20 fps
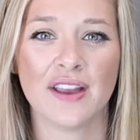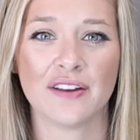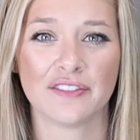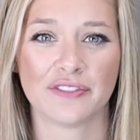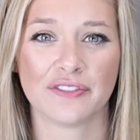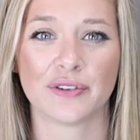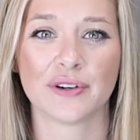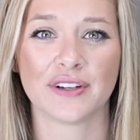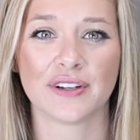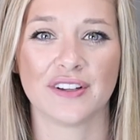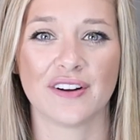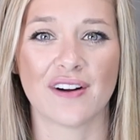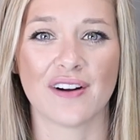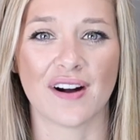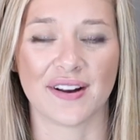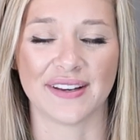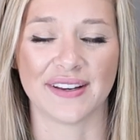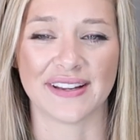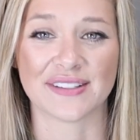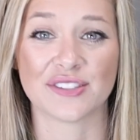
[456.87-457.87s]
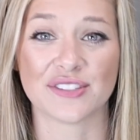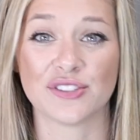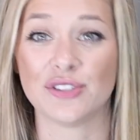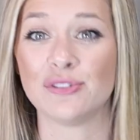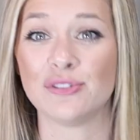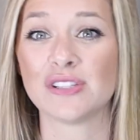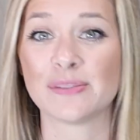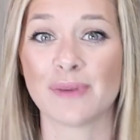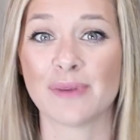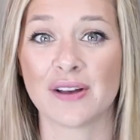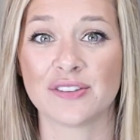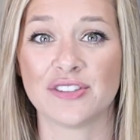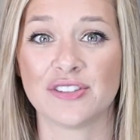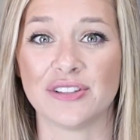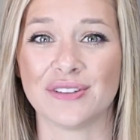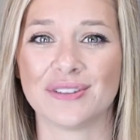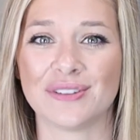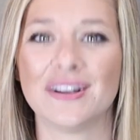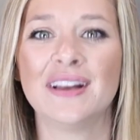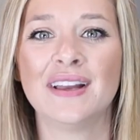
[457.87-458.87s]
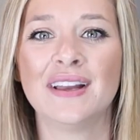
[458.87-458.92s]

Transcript: for your audience to respond to.